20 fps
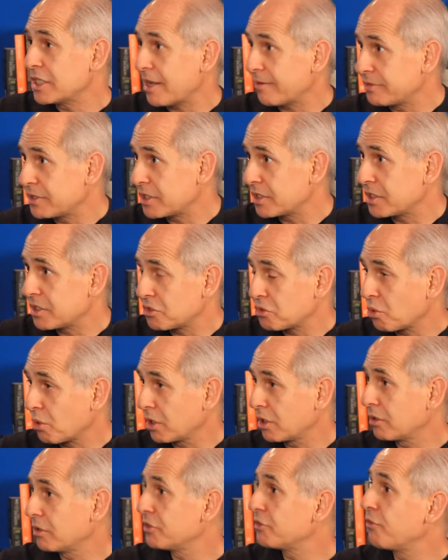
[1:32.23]
deficit
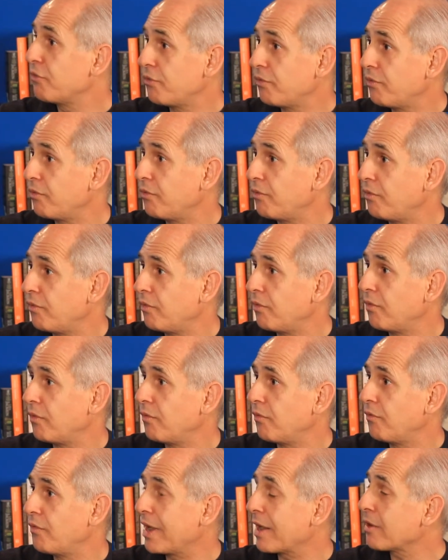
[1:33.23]
disorder is
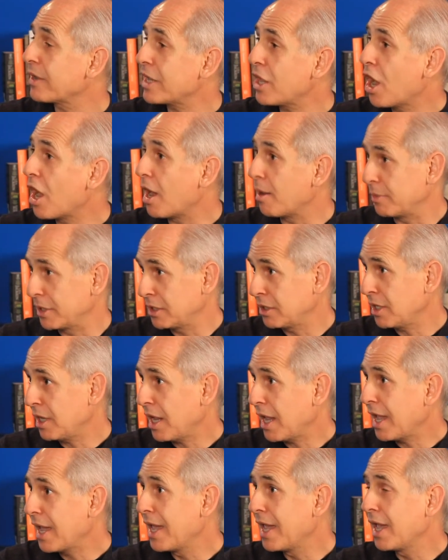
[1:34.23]
very common,
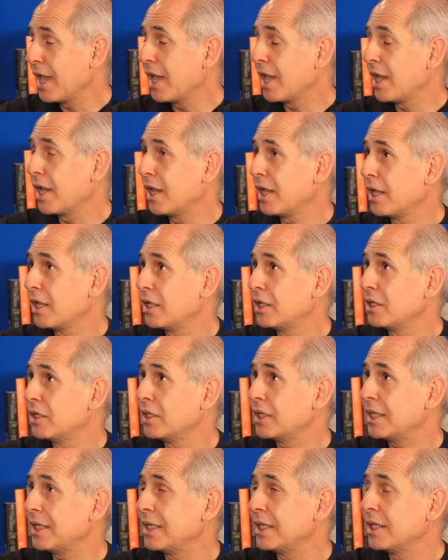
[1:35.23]

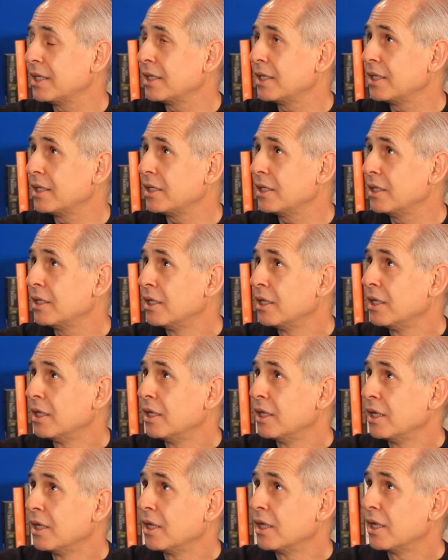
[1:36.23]
and it,
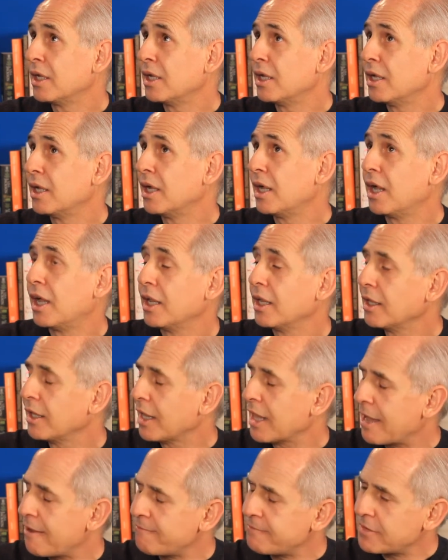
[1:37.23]

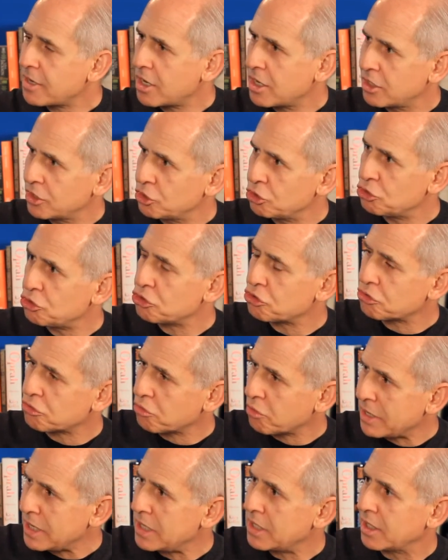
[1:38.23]
left
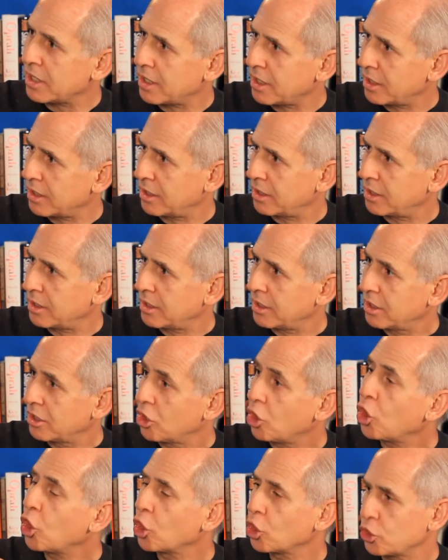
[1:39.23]
untreated,
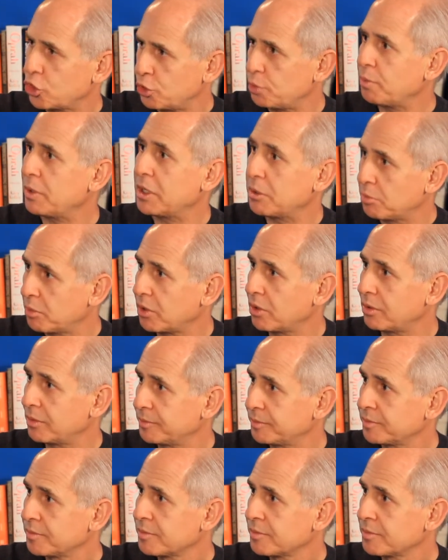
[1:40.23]
hurts people.